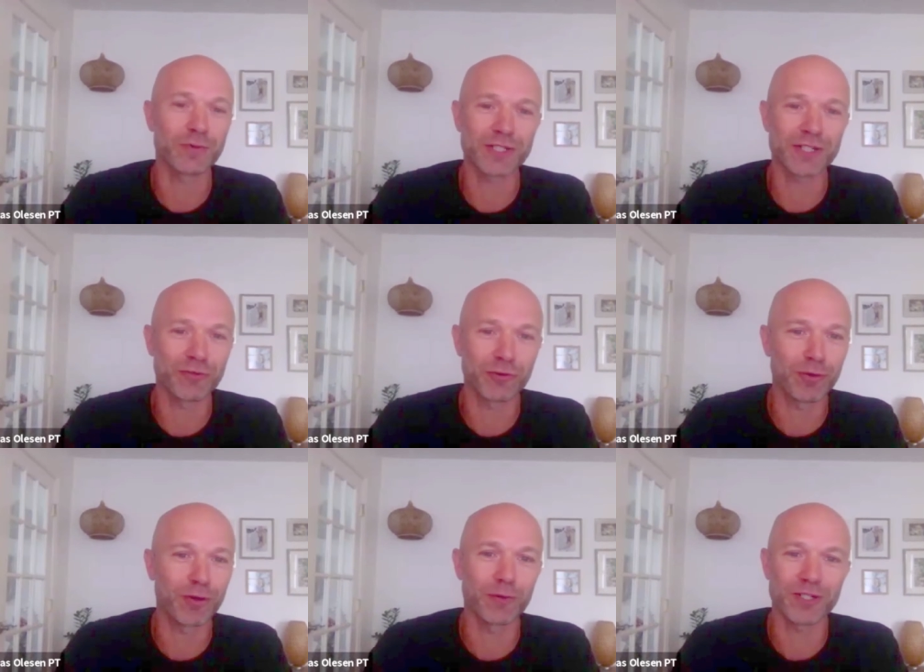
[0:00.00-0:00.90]
watching
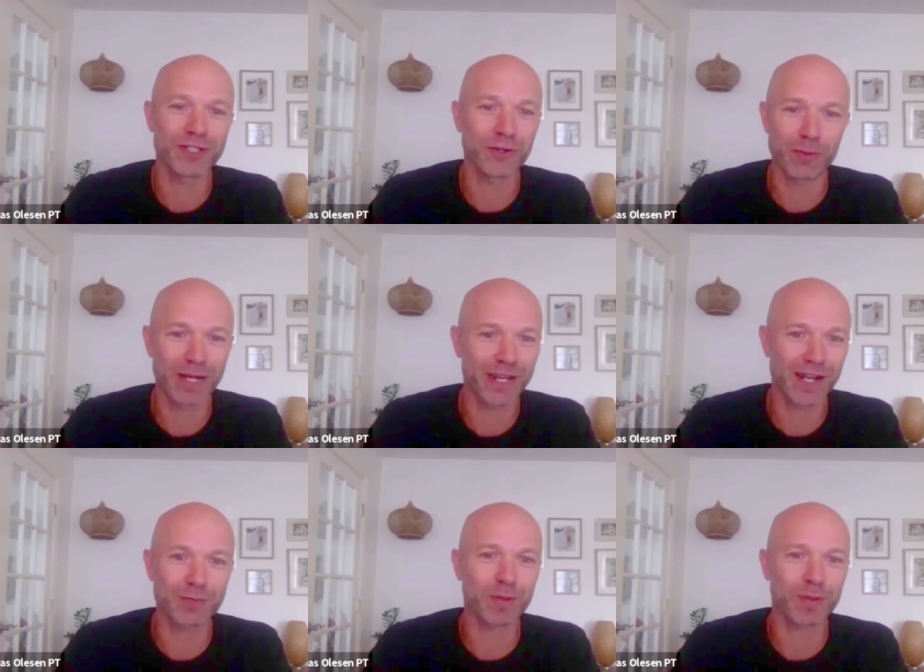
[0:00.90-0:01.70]
football watching all my guys